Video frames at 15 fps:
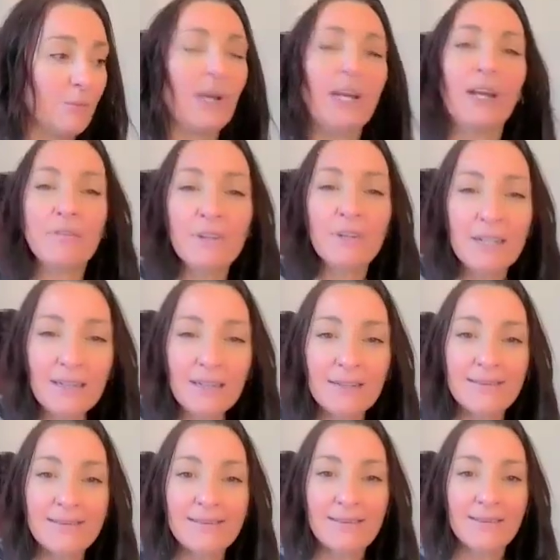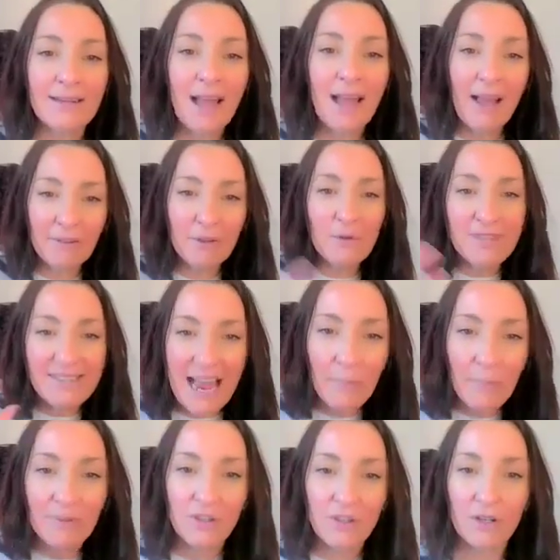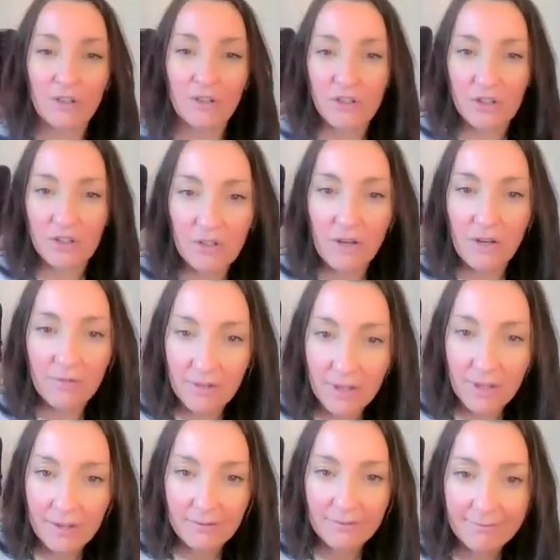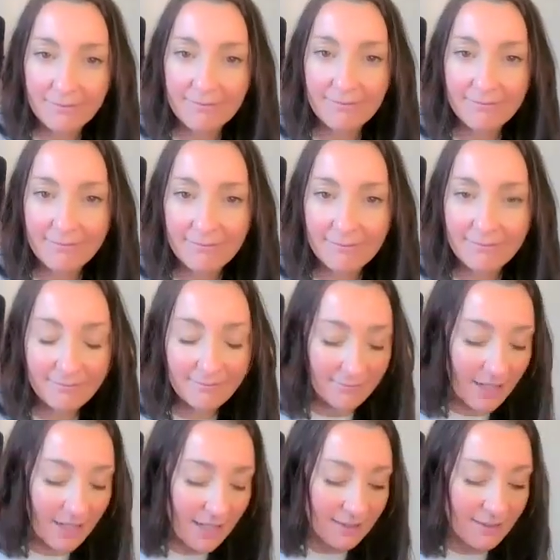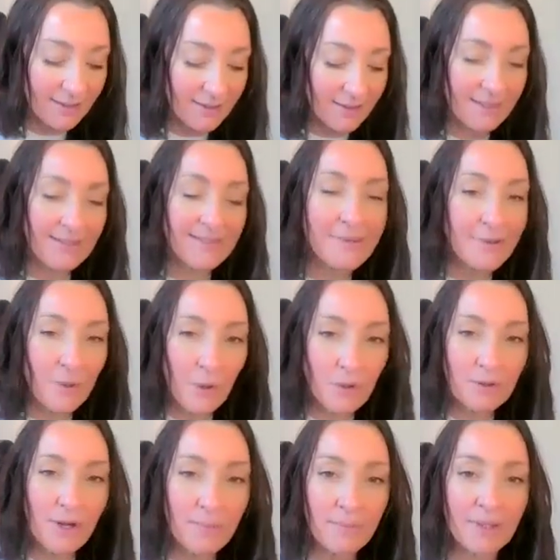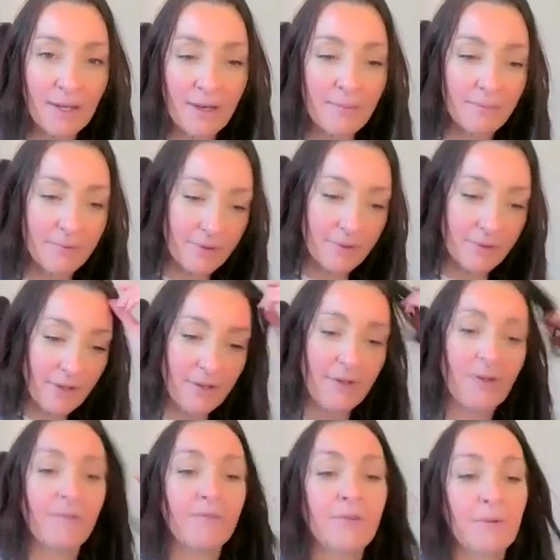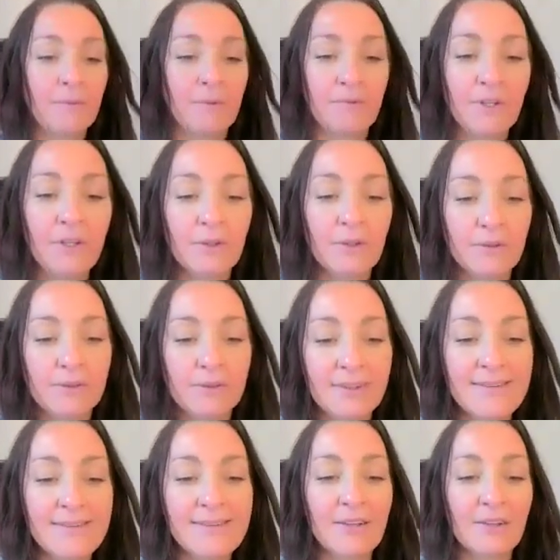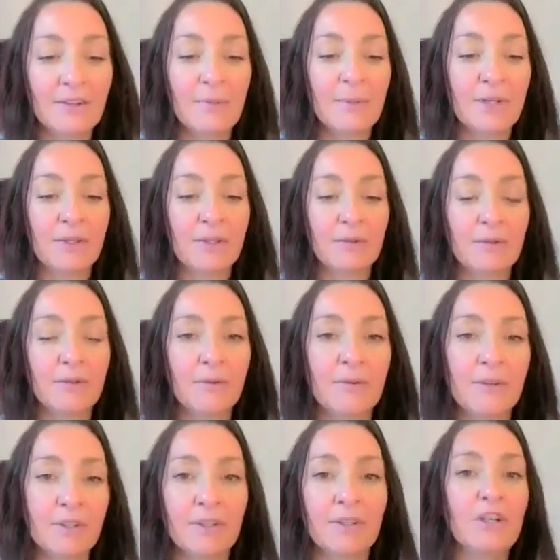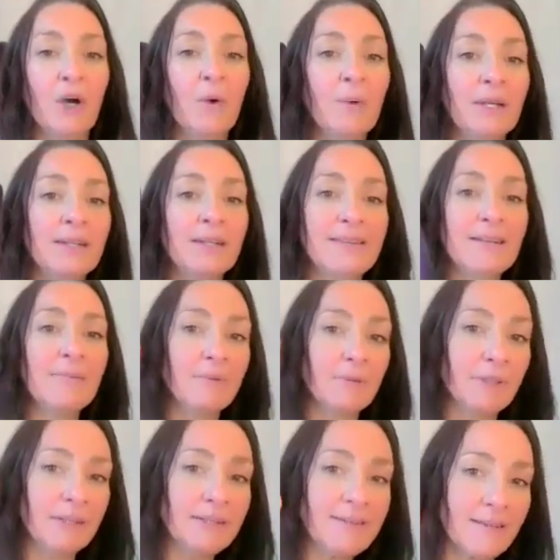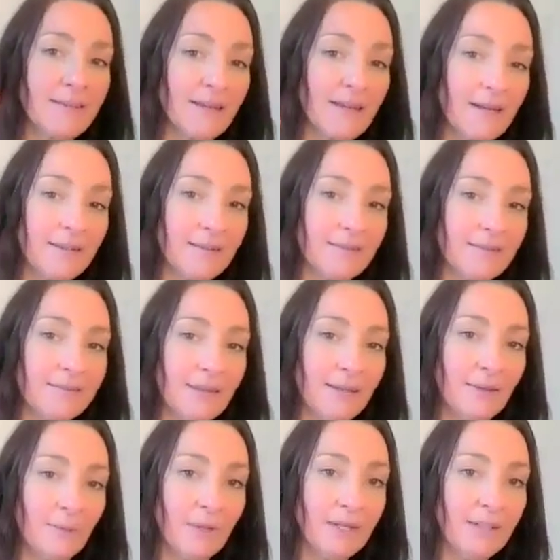whatever it is, have you sabotaged yourself in it? Again, these are all coming up for review. This is all about going deeper into that